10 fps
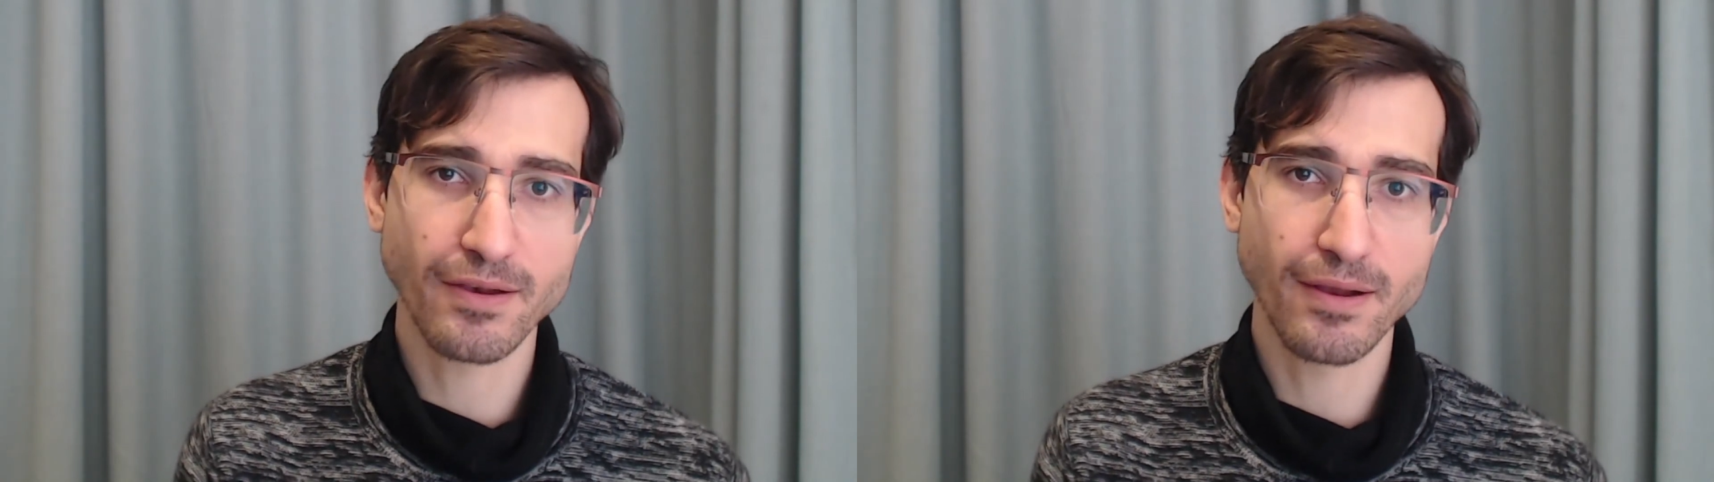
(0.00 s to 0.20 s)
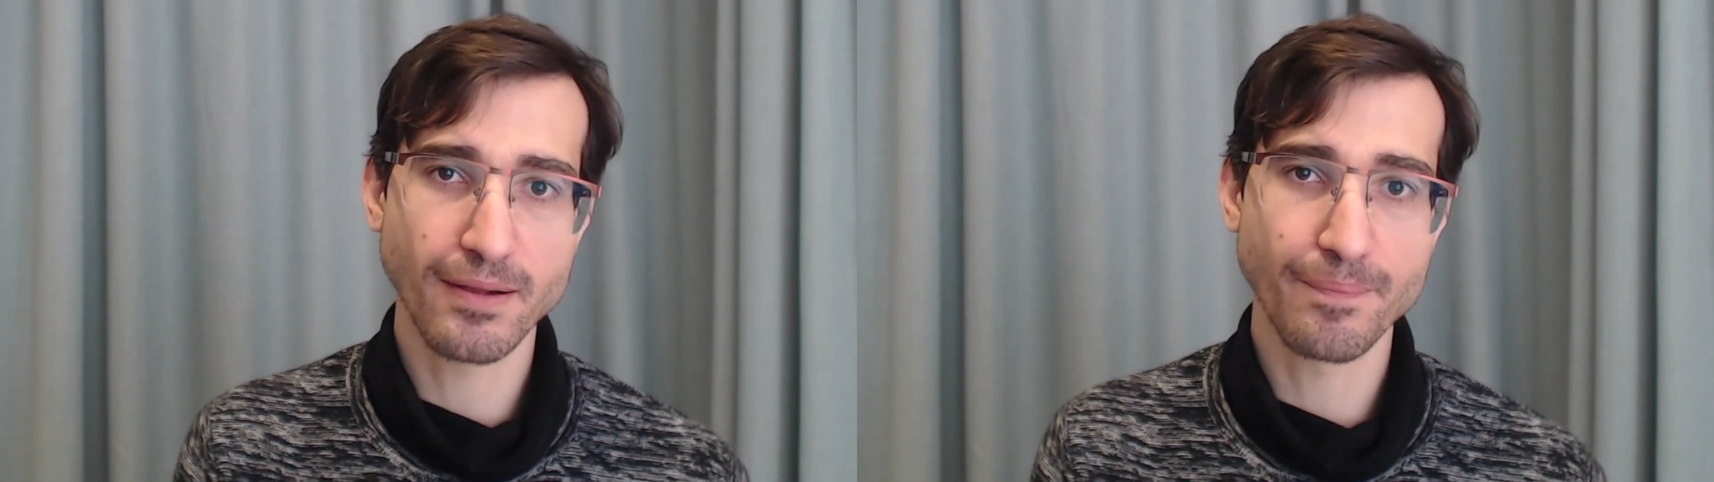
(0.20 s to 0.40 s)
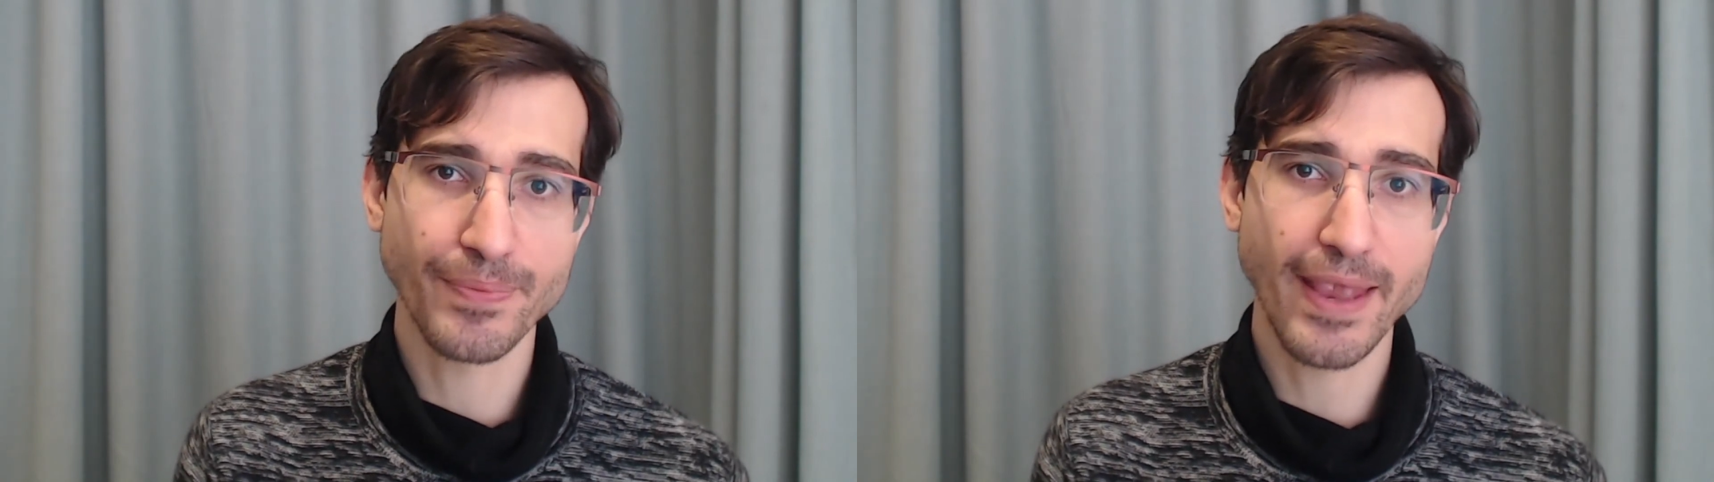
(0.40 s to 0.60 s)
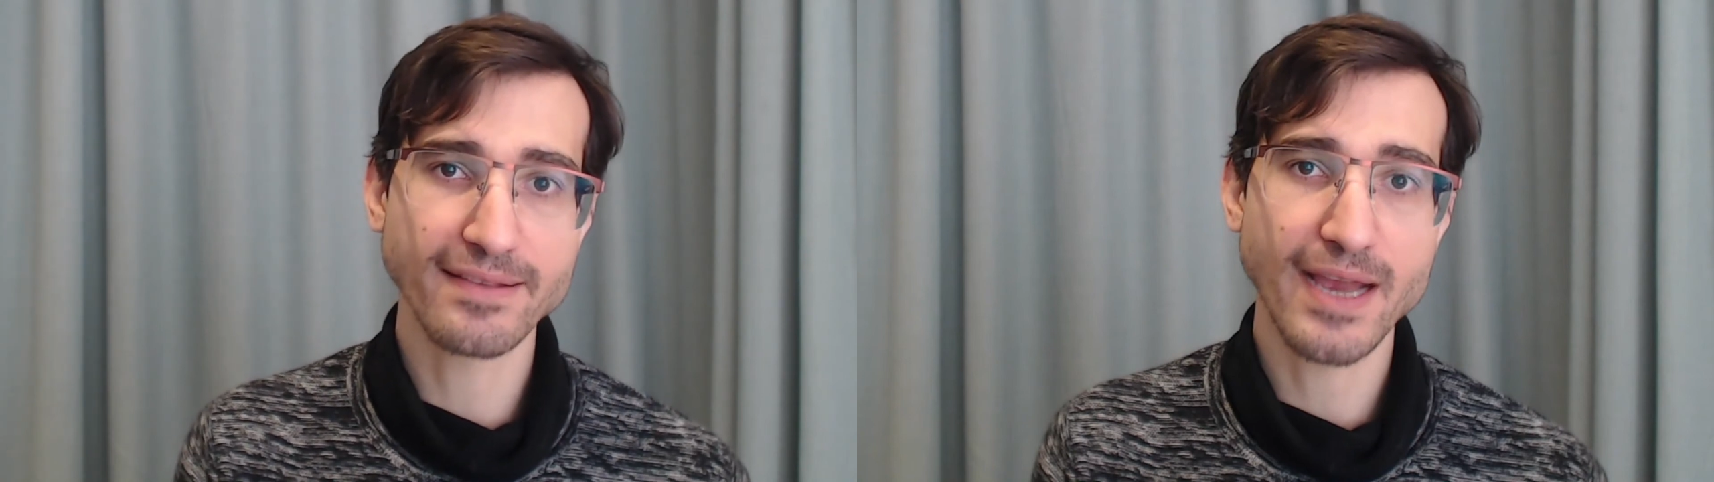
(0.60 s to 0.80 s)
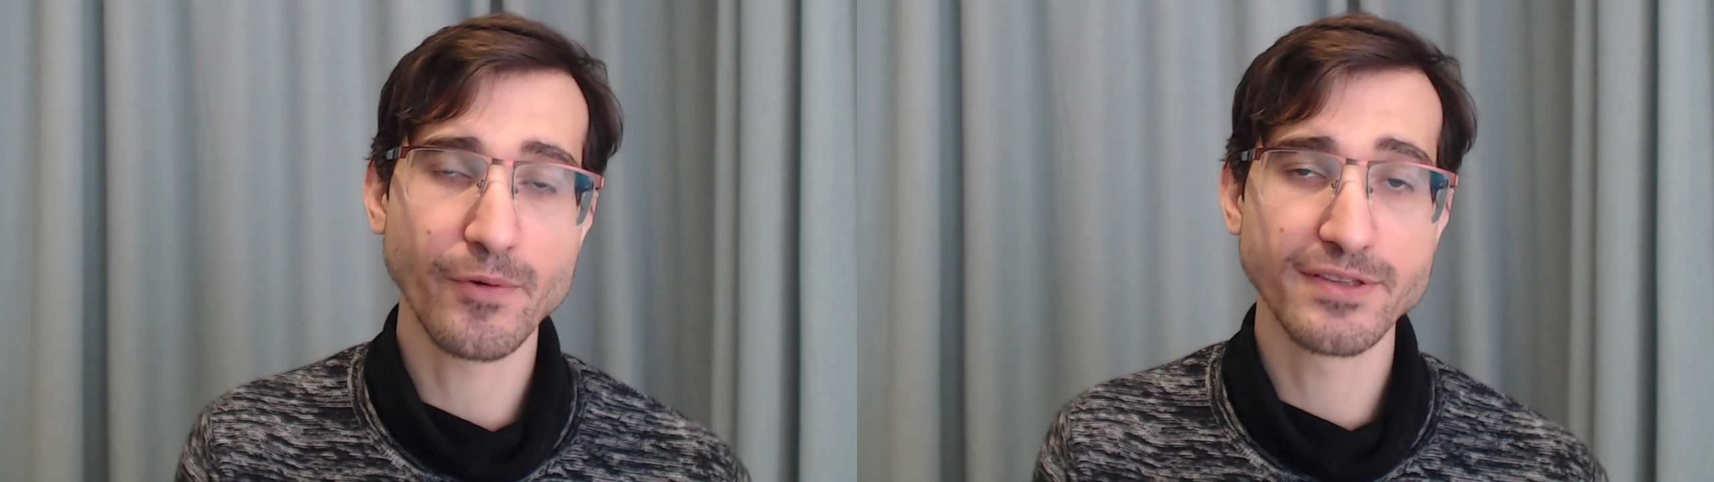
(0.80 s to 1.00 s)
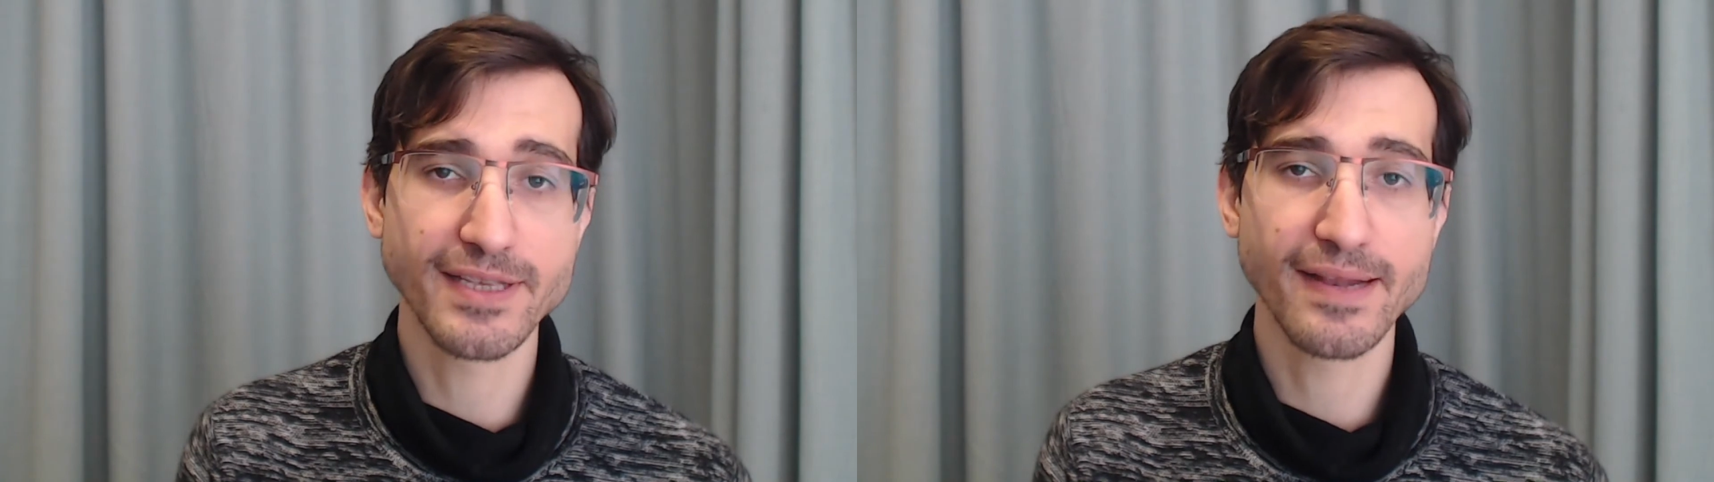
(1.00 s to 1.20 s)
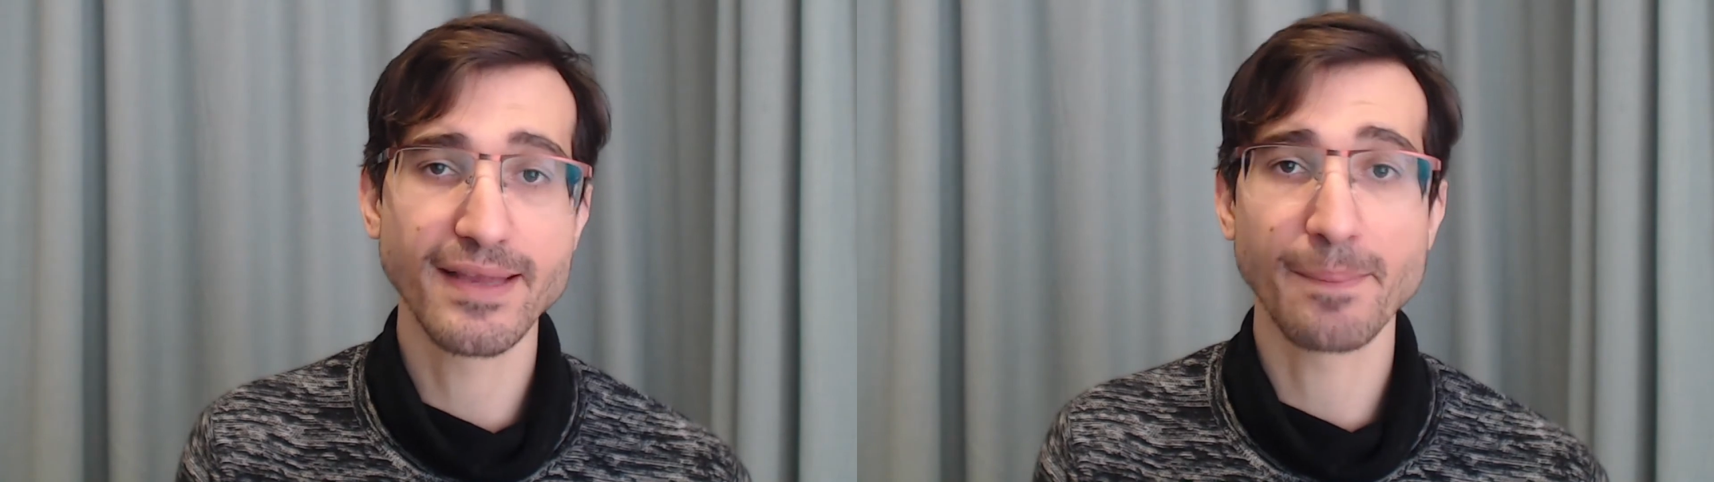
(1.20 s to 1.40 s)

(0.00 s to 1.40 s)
anti-rancidity